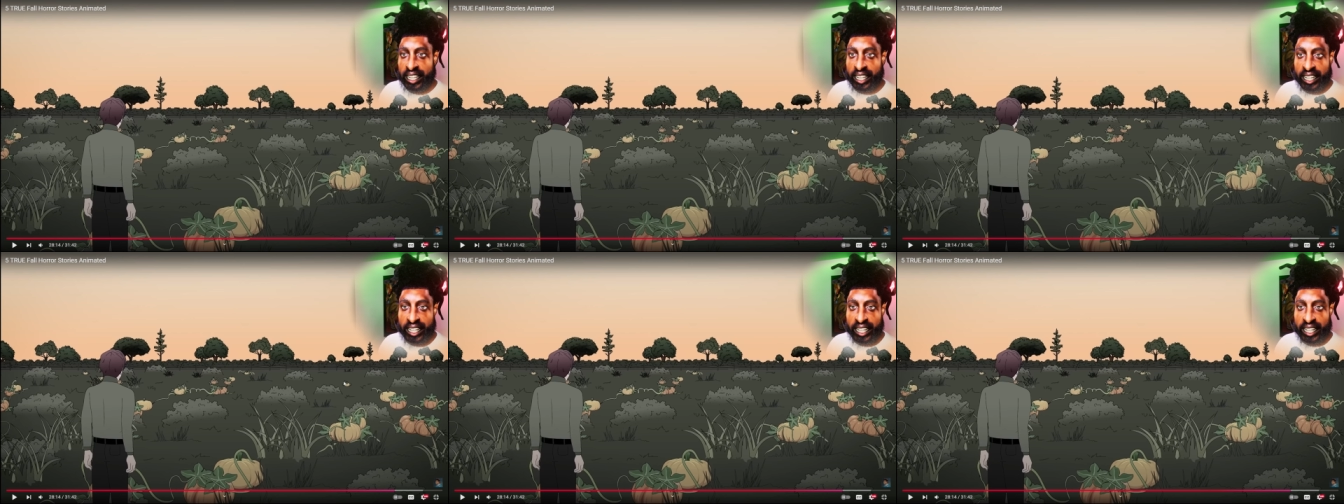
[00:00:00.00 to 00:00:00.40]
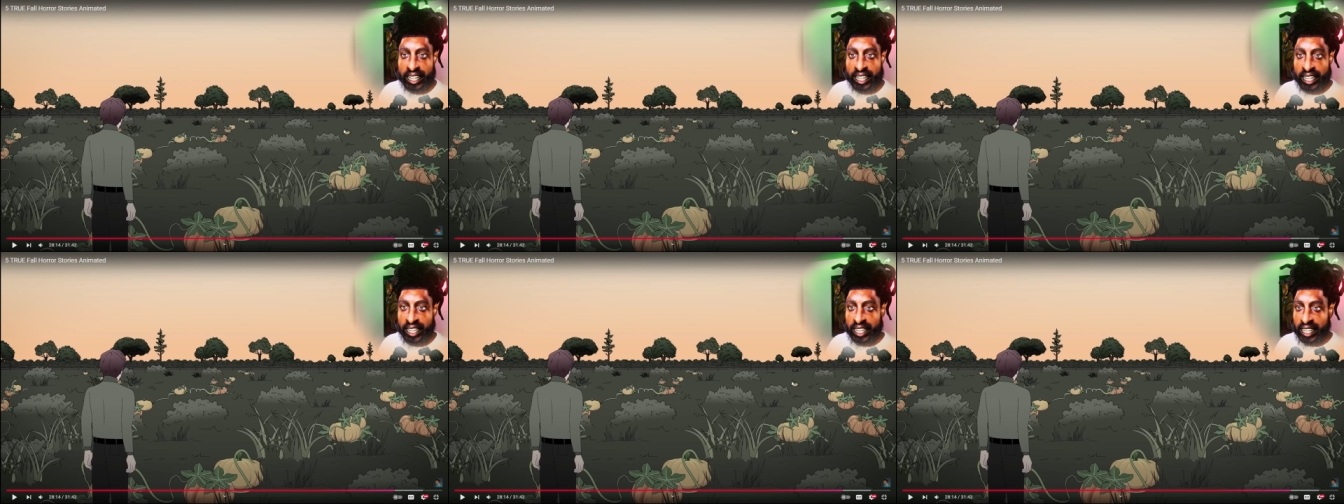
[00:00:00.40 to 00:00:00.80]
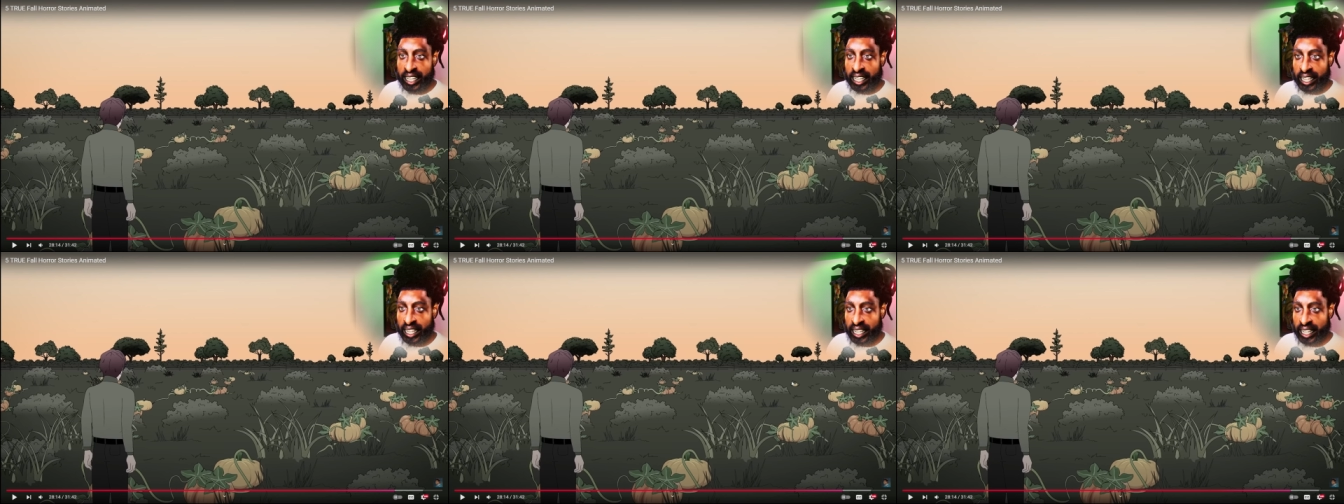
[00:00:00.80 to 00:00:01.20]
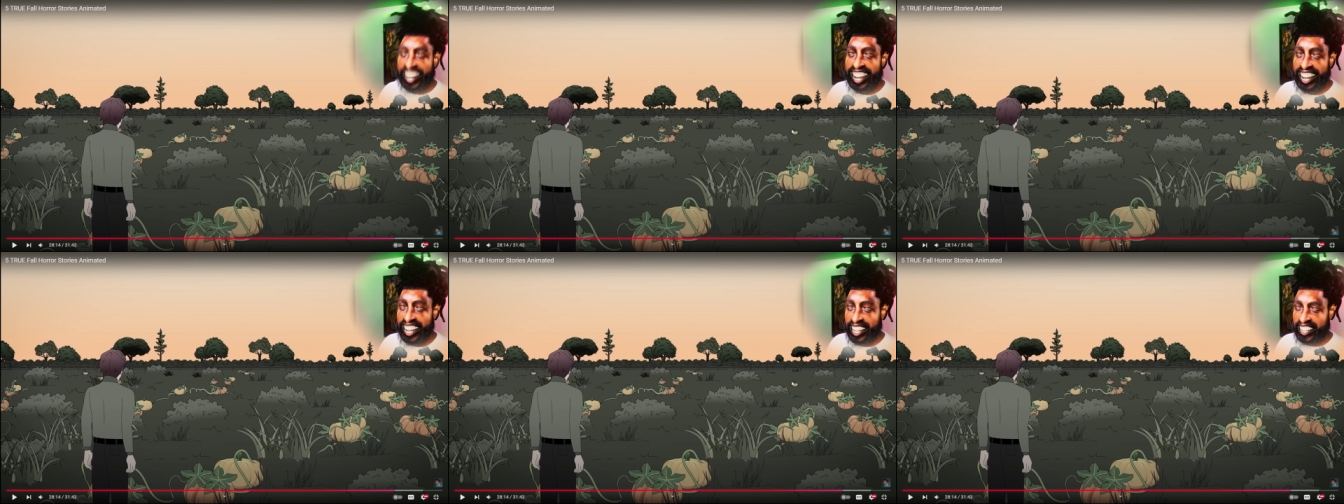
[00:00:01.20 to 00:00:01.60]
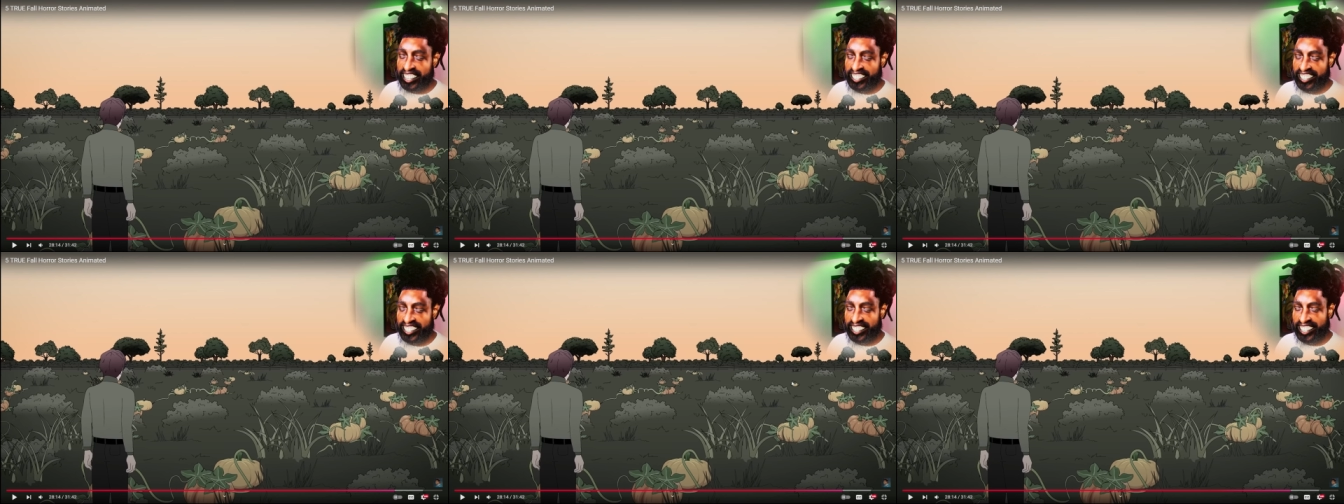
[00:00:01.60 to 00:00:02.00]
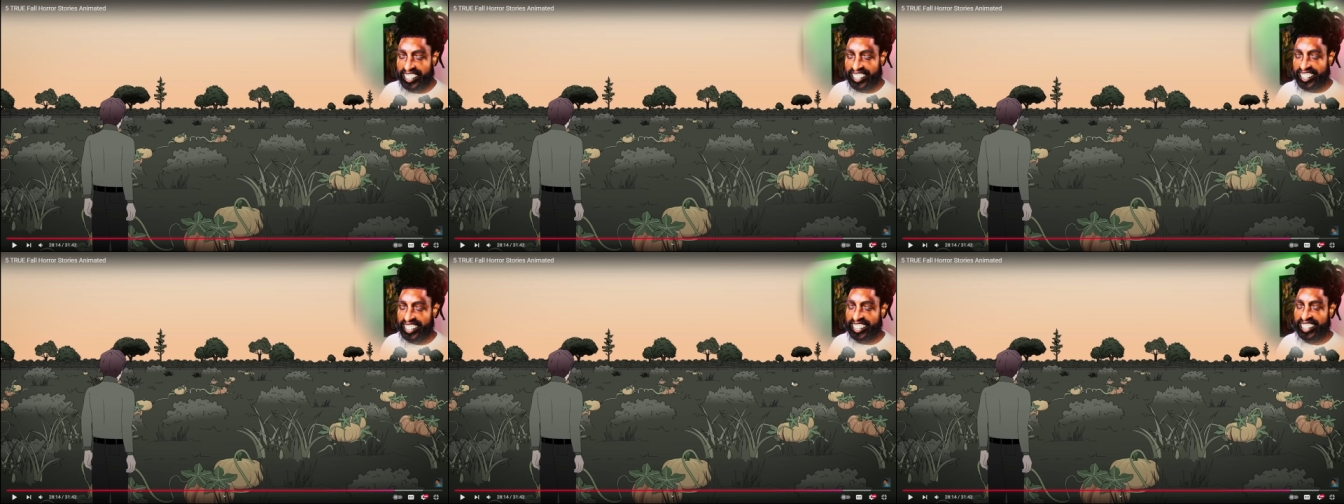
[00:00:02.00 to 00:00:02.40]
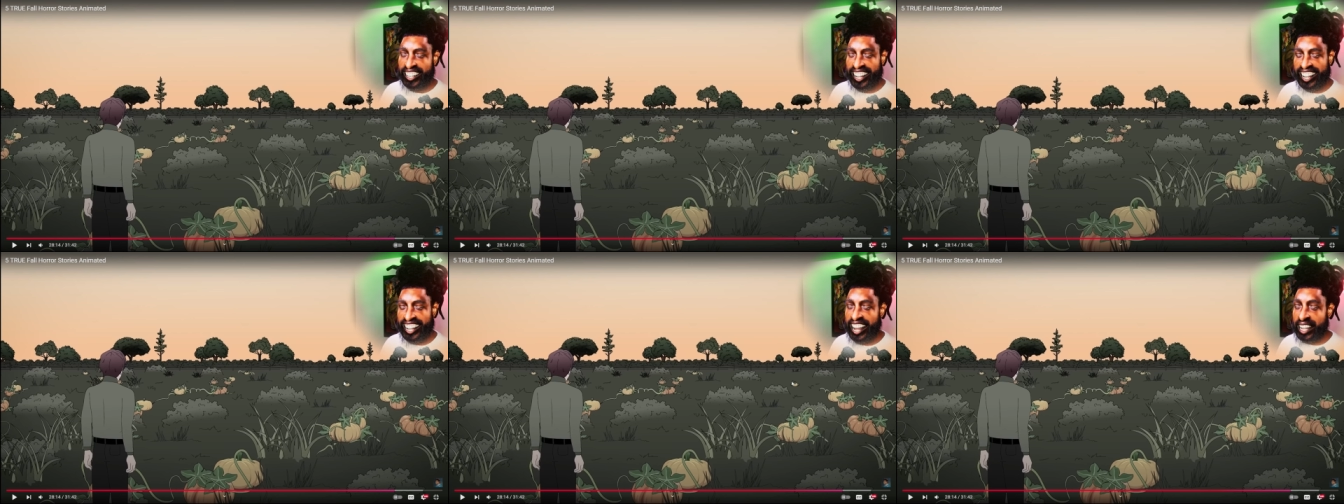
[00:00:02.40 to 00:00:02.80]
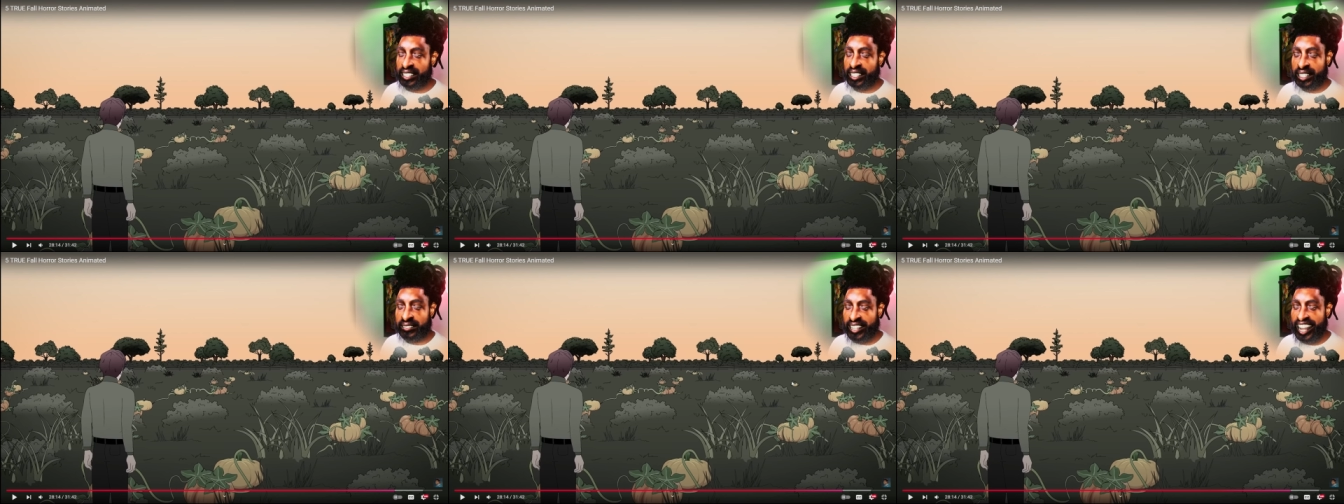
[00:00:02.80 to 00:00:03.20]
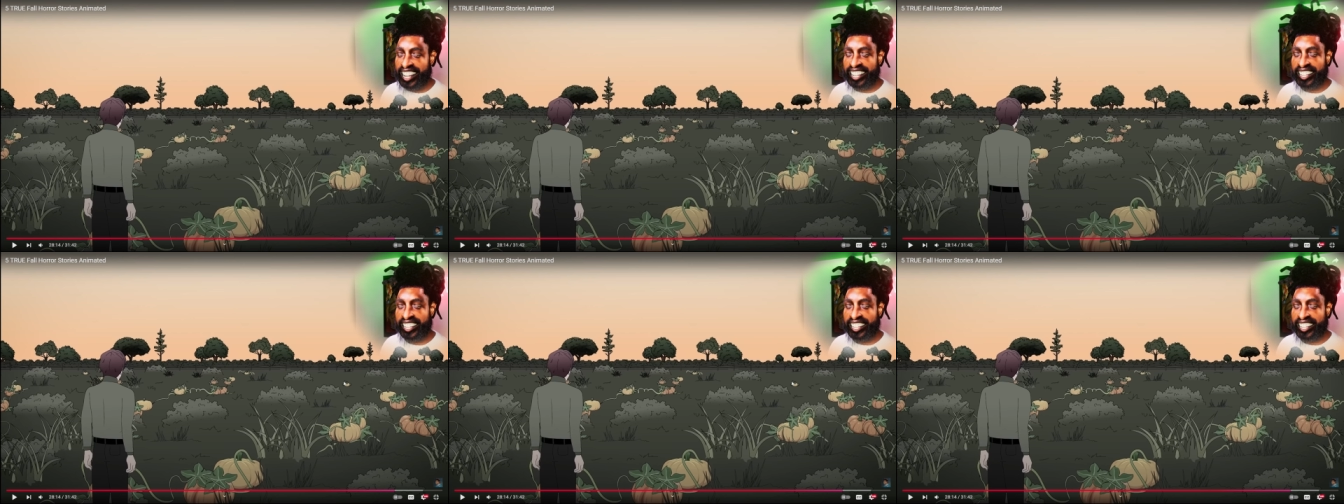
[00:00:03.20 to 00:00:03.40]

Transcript: That wasn't about no date. That wasn't about no